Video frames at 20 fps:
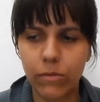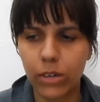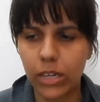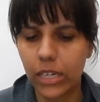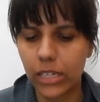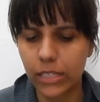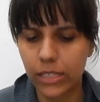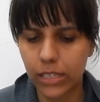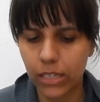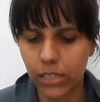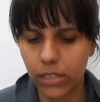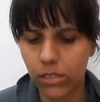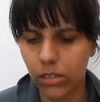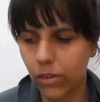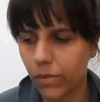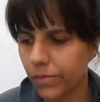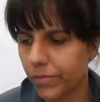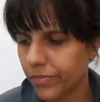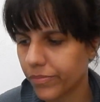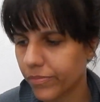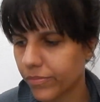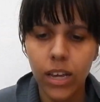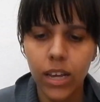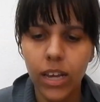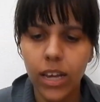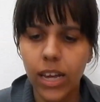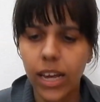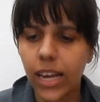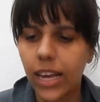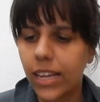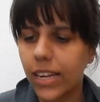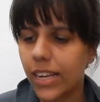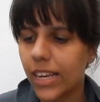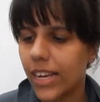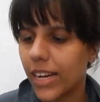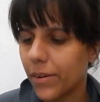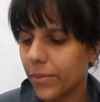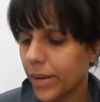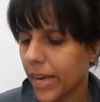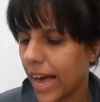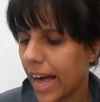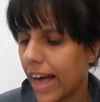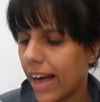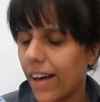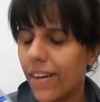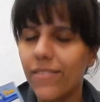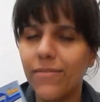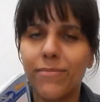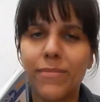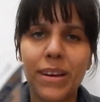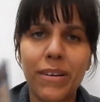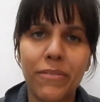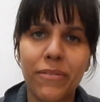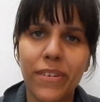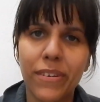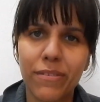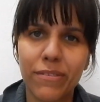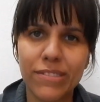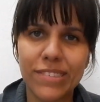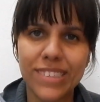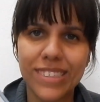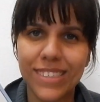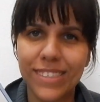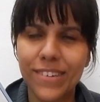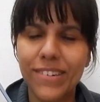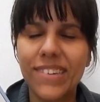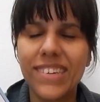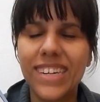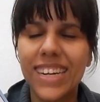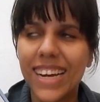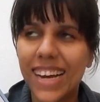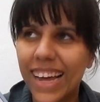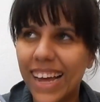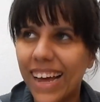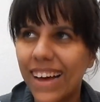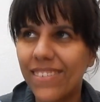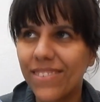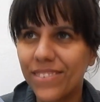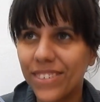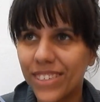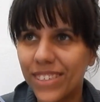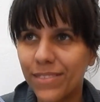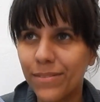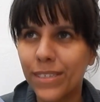what I see. So, and here we have my favorite story ever,